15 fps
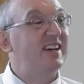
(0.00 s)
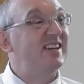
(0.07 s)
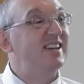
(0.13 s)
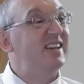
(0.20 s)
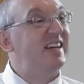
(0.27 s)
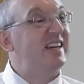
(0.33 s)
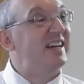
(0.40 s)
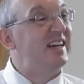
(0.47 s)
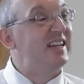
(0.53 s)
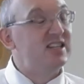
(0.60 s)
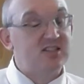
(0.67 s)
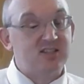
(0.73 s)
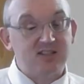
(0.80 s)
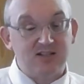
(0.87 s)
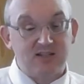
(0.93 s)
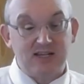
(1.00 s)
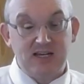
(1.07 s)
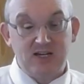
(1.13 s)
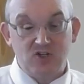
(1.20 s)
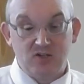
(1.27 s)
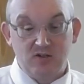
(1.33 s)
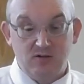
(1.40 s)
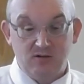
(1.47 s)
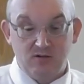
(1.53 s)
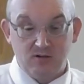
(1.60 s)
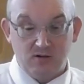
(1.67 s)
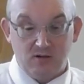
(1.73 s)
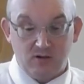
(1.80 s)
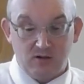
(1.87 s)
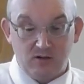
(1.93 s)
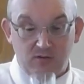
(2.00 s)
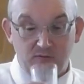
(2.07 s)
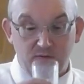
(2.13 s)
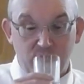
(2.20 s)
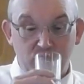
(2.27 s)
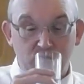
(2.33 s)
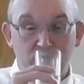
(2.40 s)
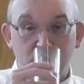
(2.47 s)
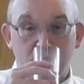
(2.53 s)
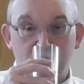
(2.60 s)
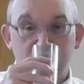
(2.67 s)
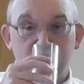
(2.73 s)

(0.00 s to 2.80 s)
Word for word: the installation of rulers,